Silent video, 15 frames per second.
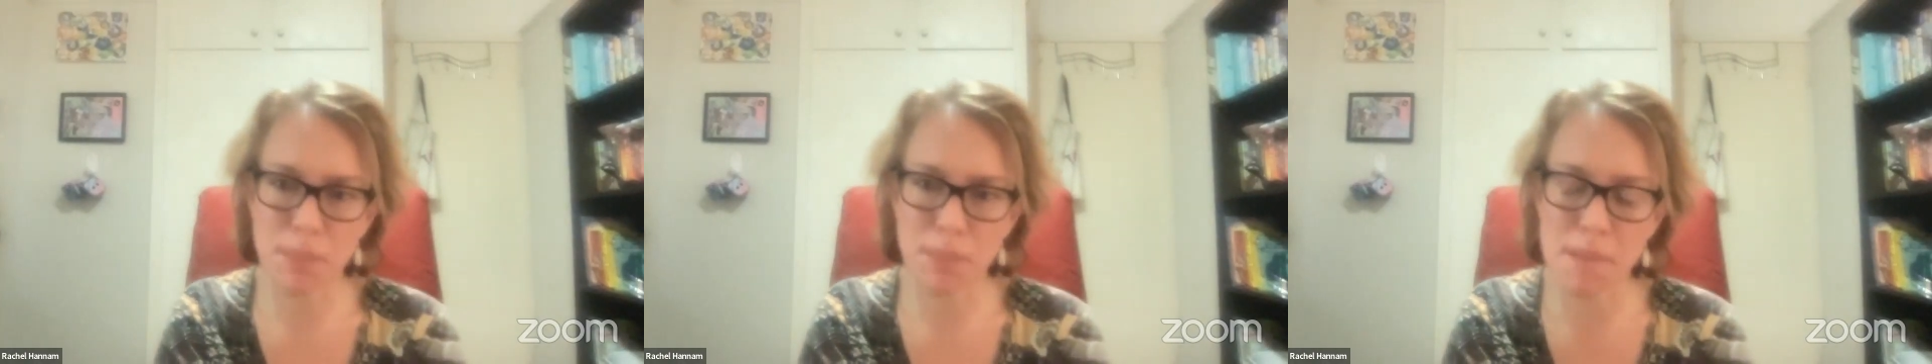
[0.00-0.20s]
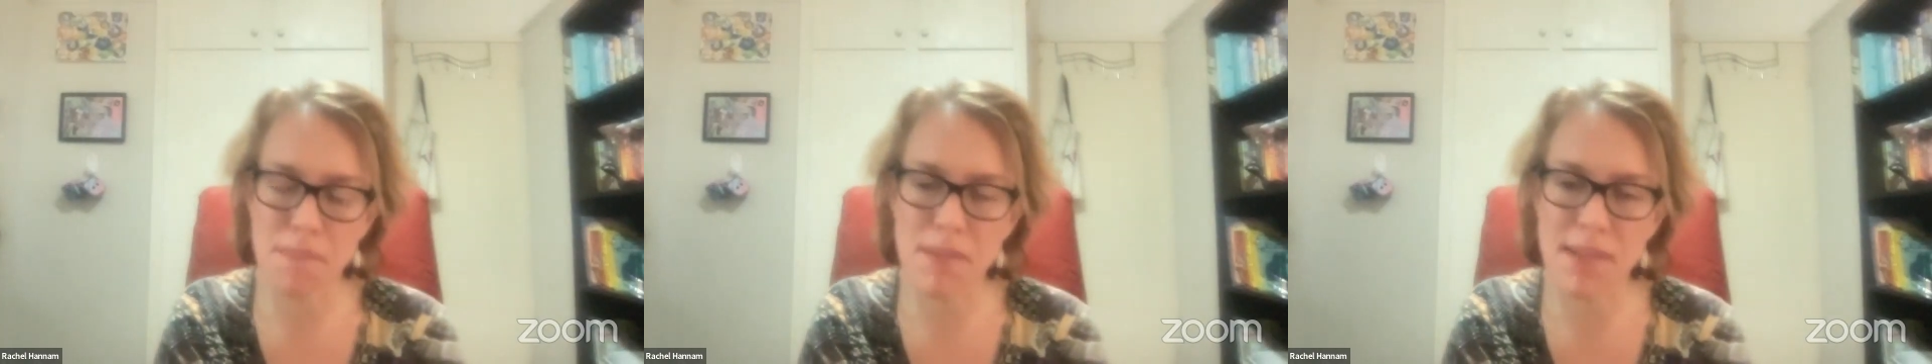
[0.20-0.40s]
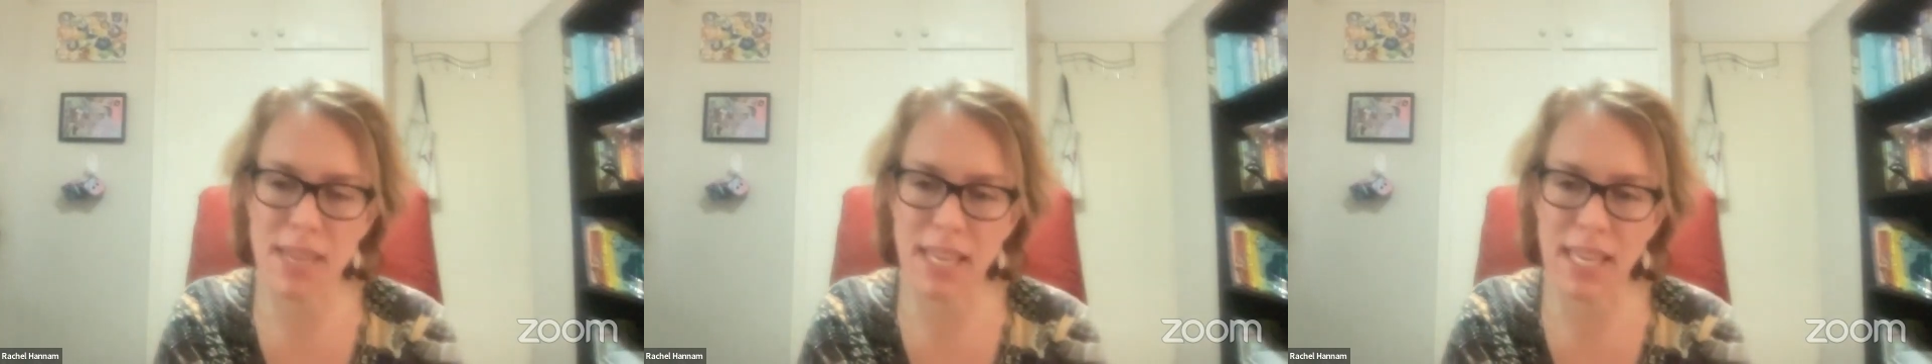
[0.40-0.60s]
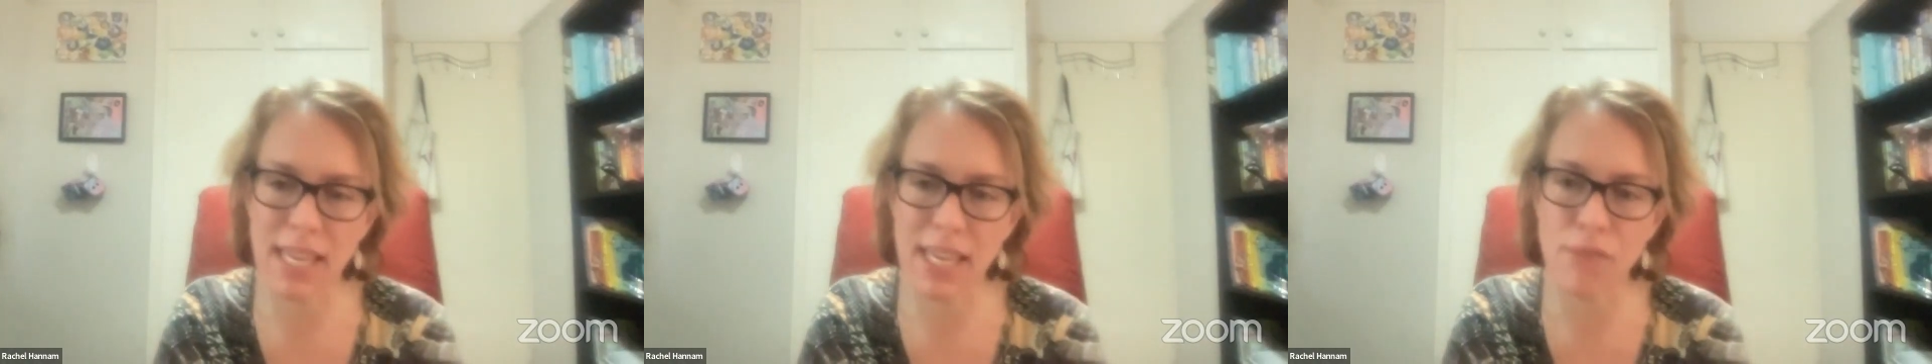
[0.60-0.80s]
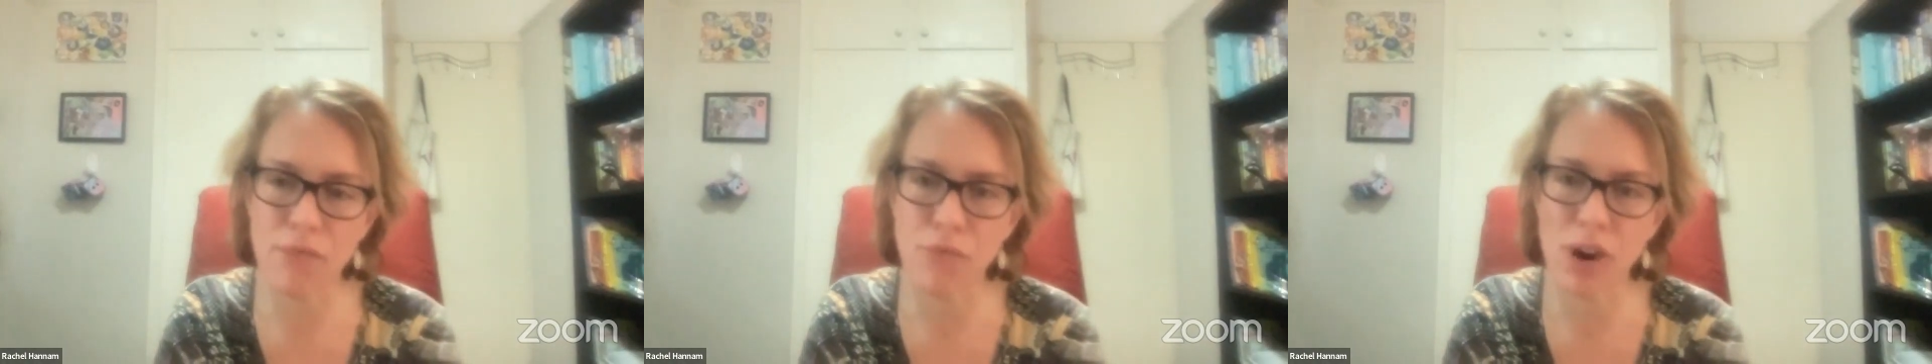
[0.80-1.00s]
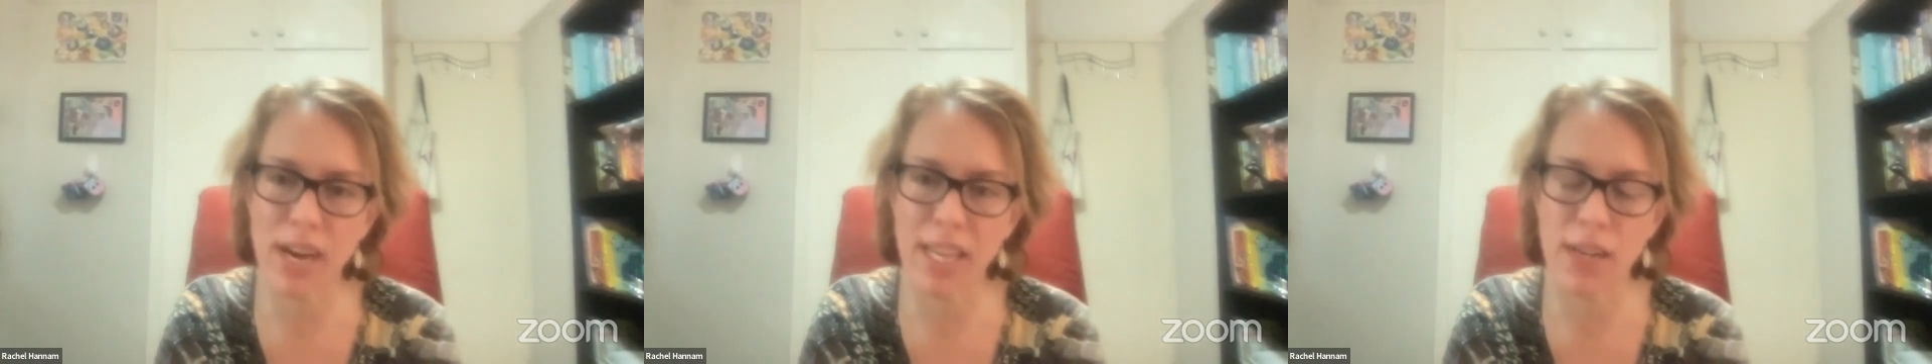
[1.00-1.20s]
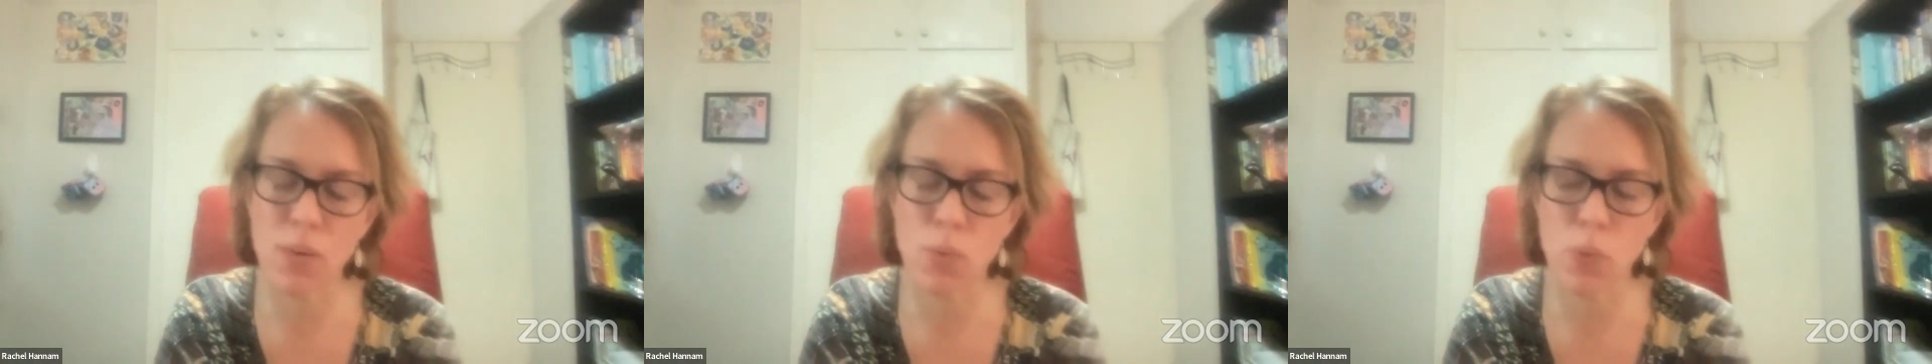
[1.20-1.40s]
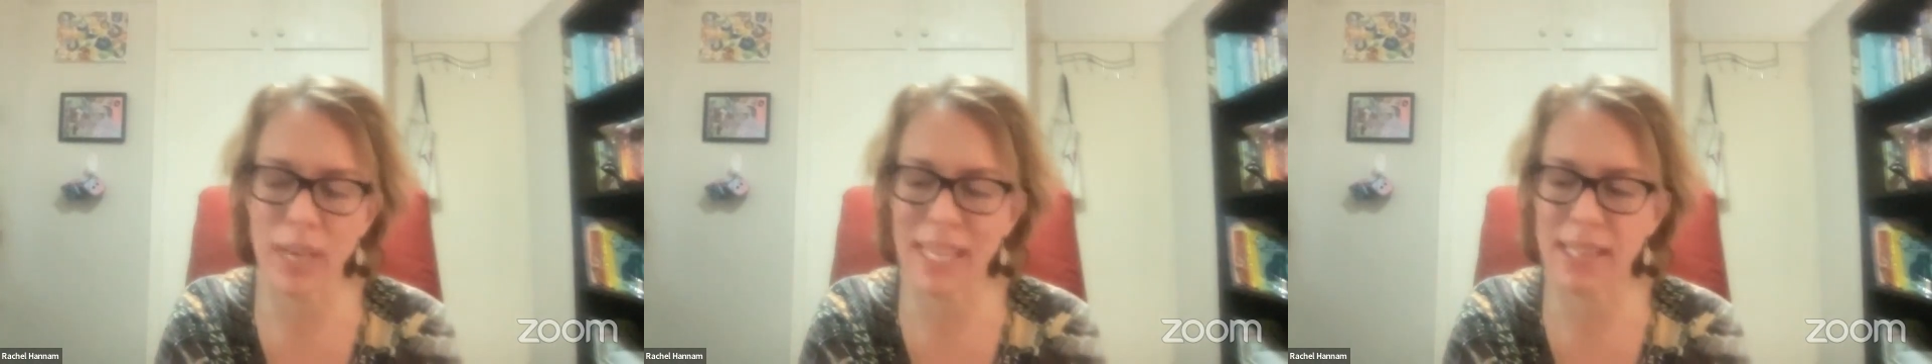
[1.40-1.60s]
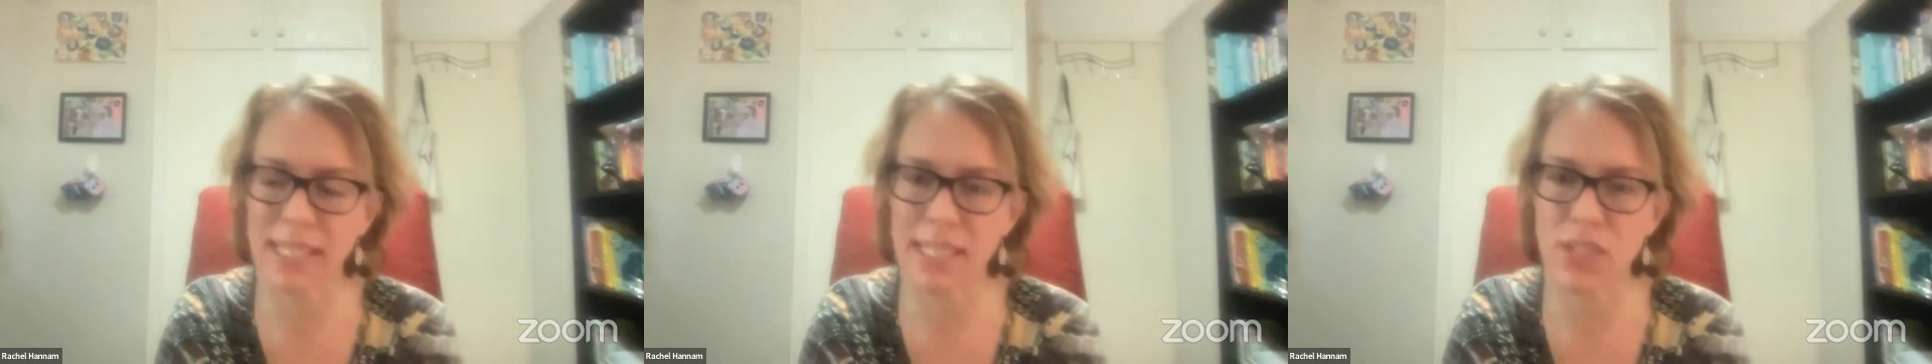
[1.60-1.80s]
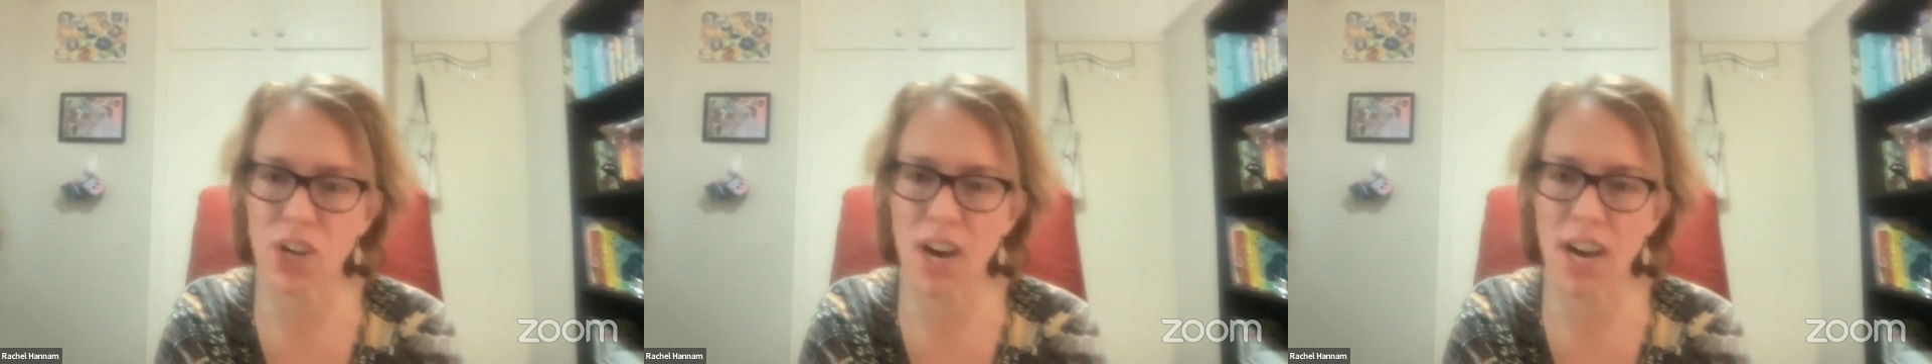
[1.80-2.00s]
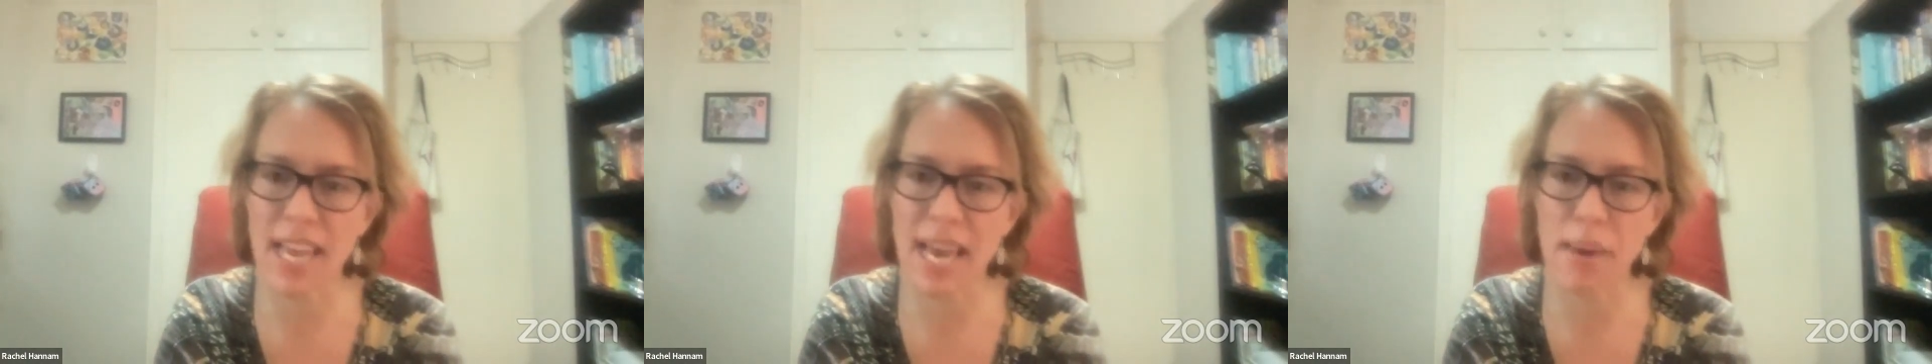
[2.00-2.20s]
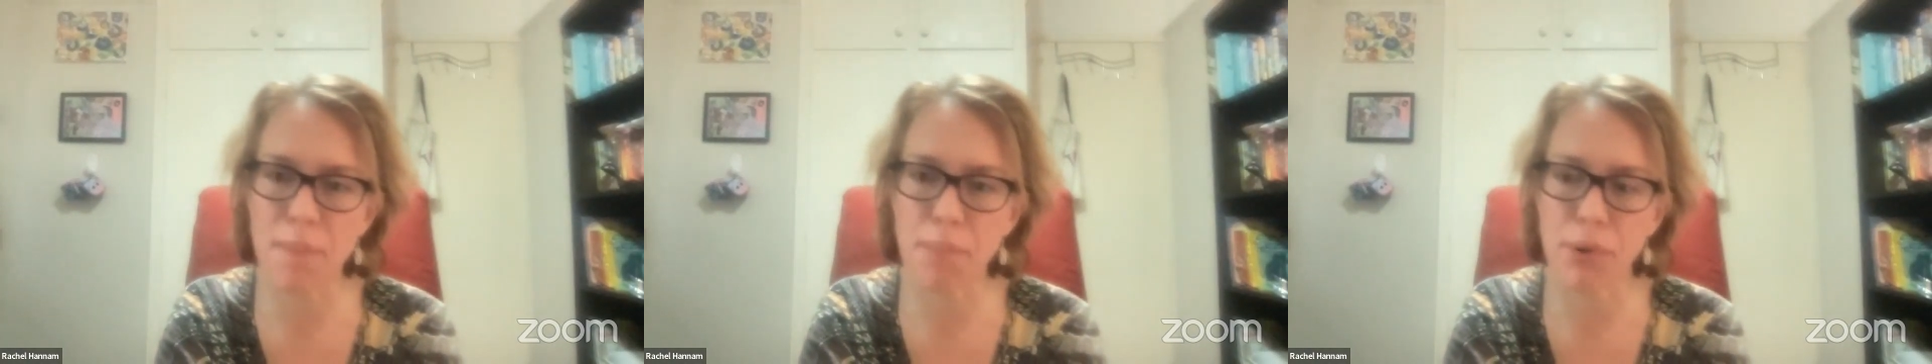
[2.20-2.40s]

but I'm thinking of running a weekly dyad